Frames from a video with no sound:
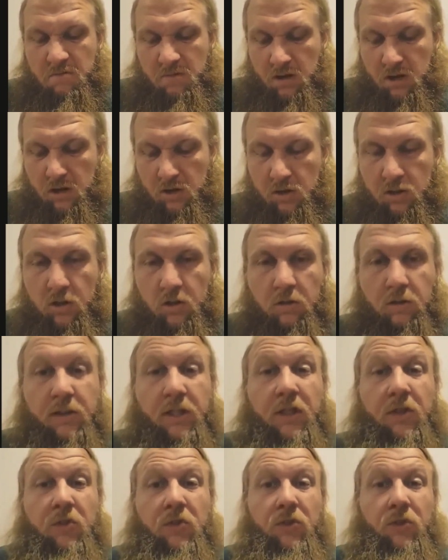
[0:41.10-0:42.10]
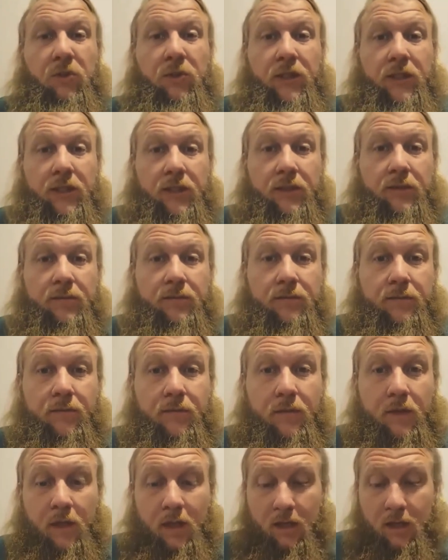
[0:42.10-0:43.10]
little tingle to it.
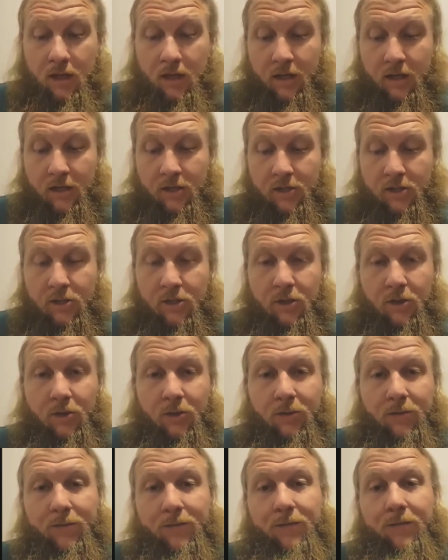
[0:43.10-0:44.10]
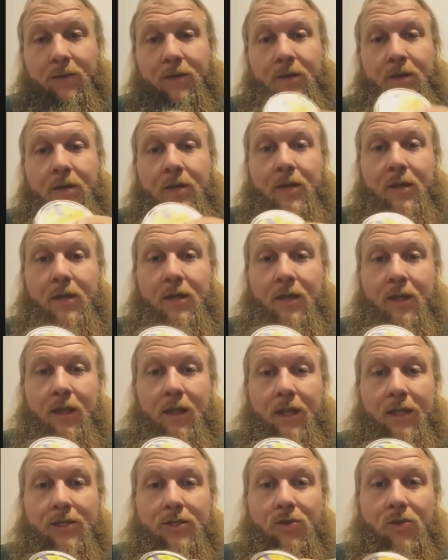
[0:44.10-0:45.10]
So
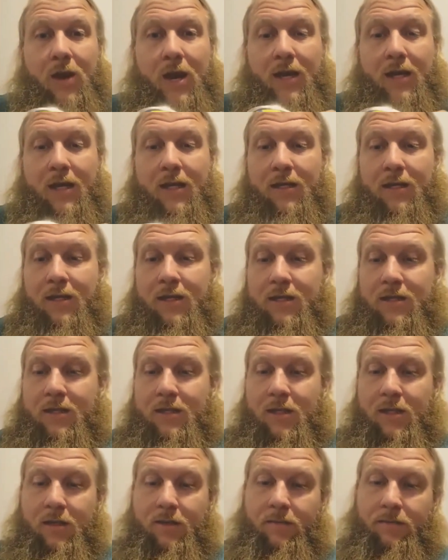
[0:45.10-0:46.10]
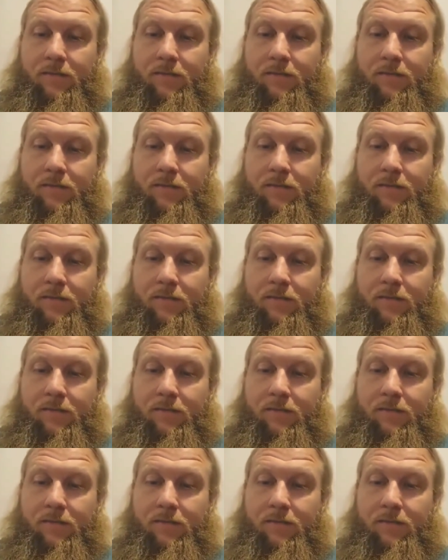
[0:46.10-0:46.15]
let's crack into this tin.